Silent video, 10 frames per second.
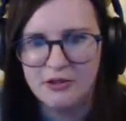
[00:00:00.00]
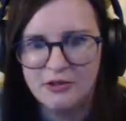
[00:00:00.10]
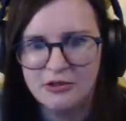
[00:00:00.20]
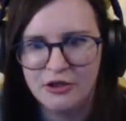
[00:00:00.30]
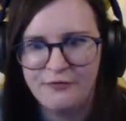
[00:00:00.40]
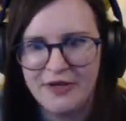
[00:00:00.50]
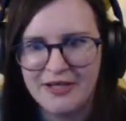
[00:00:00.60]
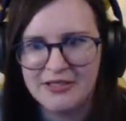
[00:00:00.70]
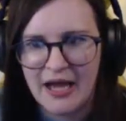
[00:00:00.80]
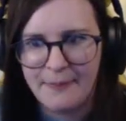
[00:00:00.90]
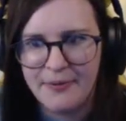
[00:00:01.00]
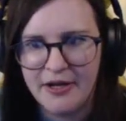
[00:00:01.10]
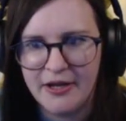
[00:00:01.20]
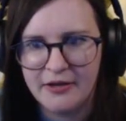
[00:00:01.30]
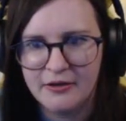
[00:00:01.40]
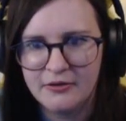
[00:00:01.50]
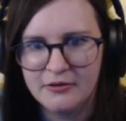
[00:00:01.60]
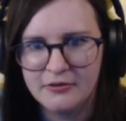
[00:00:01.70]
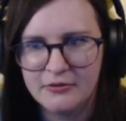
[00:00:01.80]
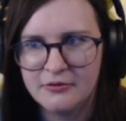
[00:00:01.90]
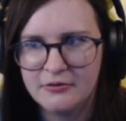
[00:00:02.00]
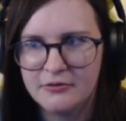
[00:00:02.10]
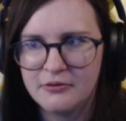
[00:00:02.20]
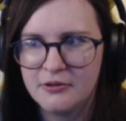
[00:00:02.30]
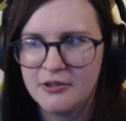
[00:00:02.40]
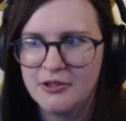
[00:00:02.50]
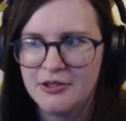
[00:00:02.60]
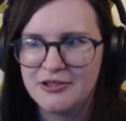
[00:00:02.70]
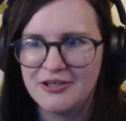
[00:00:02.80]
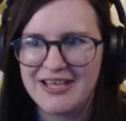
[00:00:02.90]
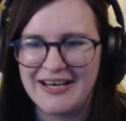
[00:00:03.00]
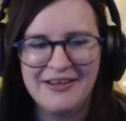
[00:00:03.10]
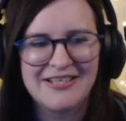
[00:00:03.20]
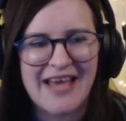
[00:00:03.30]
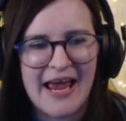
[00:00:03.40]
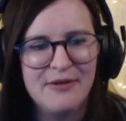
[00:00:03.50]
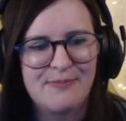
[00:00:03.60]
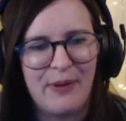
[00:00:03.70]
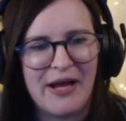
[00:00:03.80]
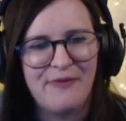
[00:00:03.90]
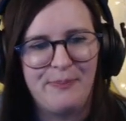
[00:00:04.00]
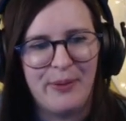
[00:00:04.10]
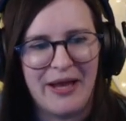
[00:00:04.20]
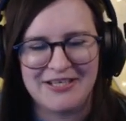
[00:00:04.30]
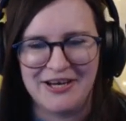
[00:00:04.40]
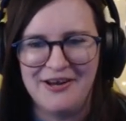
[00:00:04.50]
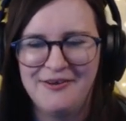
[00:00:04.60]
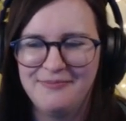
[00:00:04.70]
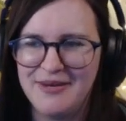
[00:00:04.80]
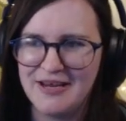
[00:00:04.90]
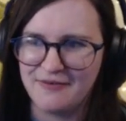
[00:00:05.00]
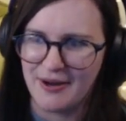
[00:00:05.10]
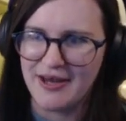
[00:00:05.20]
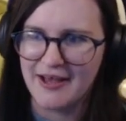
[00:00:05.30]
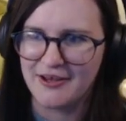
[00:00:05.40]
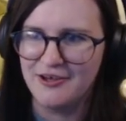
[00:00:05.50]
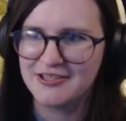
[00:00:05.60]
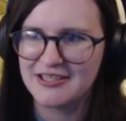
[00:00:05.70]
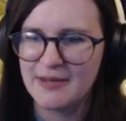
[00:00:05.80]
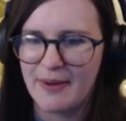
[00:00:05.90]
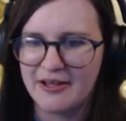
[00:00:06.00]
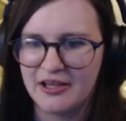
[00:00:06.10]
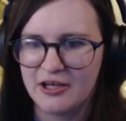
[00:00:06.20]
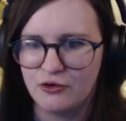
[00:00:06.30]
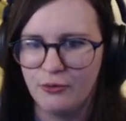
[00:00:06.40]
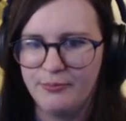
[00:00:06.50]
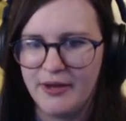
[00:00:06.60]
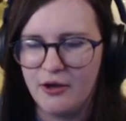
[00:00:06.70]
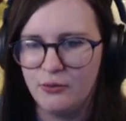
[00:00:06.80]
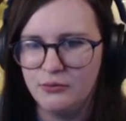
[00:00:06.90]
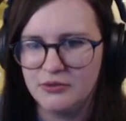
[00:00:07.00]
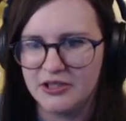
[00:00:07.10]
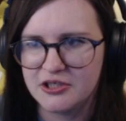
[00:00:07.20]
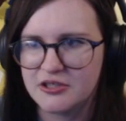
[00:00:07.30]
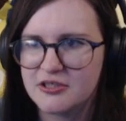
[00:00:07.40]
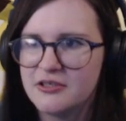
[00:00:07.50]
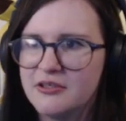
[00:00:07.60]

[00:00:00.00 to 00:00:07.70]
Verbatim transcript: Stuff is happening. Don't understand how this game is played for pleasure! Me even, my neck hurts. Isn't a pike like a crumpet? Ooh, delicious.